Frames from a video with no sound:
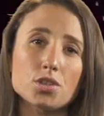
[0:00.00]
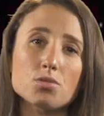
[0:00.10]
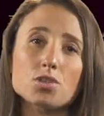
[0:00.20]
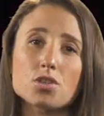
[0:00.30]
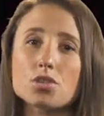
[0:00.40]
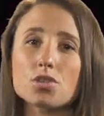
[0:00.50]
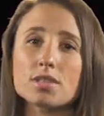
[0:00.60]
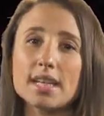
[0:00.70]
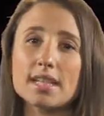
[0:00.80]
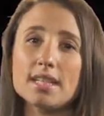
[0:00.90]

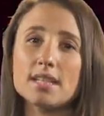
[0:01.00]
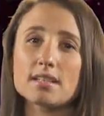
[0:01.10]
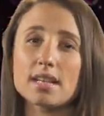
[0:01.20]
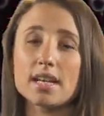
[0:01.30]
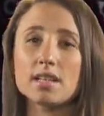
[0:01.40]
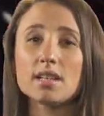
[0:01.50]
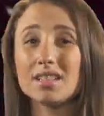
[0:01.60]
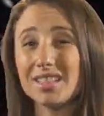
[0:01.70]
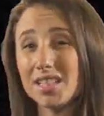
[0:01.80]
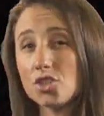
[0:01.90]
neurosurgical techniques like
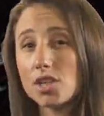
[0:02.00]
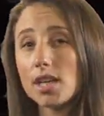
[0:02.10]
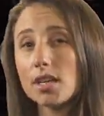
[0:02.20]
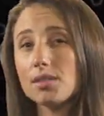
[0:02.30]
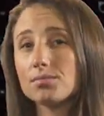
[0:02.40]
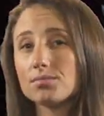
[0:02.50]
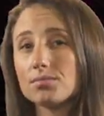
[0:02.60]
lesioning?